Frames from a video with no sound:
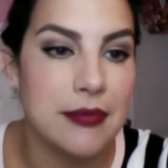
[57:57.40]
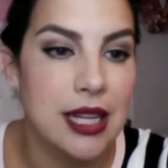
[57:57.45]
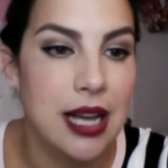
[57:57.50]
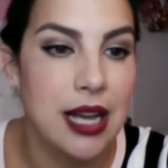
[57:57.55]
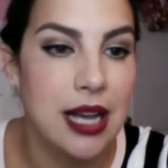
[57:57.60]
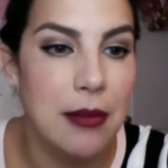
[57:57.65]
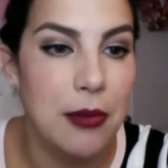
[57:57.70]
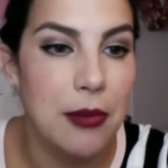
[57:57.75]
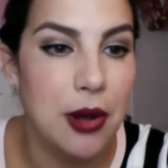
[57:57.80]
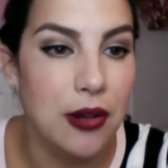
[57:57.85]

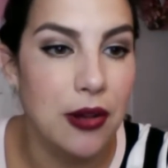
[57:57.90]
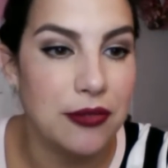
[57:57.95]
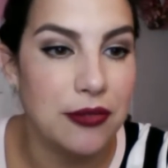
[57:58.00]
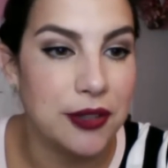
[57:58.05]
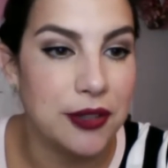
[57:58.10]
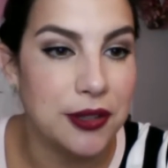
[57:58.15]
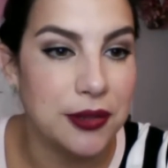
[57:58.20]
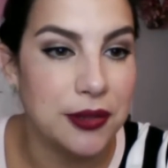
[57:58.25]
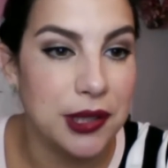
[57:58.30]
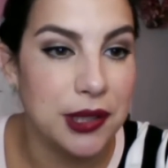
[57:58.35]
I'm all for
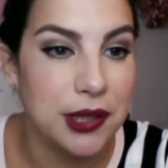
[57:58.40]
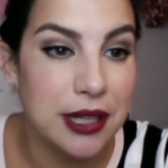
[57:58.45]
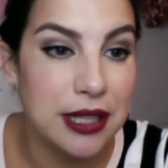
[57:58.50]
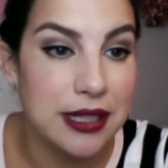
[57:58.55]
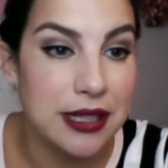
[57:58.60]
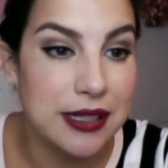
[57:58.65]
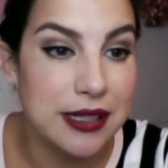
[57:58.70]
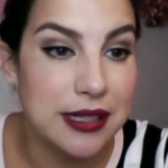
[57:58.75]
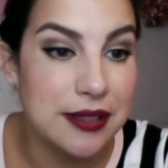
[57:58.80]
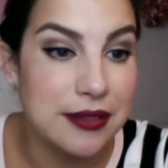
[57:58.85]
doing what
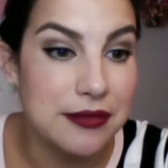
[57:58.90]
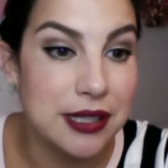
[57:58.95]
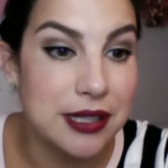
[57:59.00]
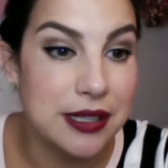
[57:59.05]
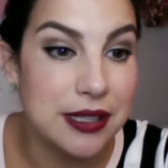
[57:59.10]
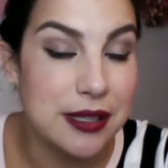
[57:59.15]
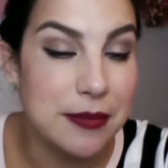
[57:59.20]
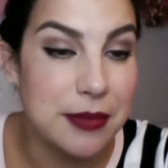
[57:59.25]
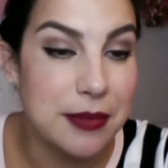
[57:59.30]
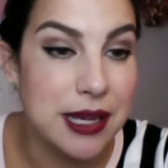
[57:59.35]
is
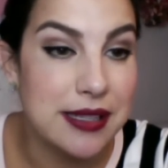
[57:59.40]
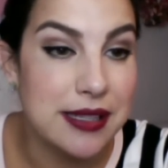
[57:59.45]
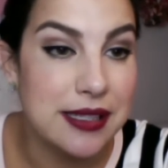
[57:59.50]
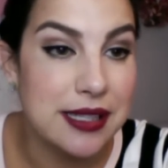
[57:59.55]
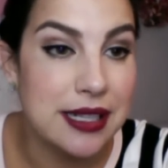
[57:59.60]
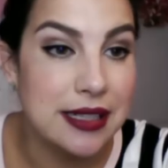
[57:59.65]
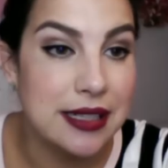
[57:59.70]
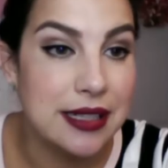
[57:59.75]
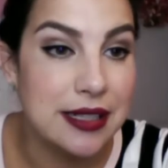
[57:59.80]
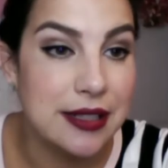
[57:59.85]
the best
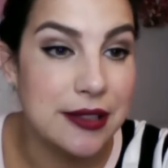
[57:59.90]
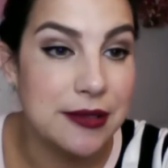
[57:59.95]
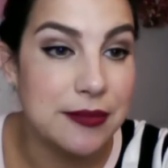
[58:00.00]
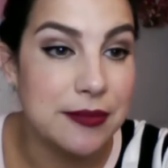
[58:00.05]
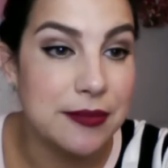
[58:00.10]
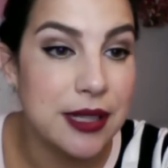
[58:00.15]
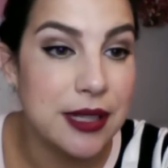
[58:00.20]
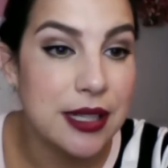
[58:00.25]
thing to do.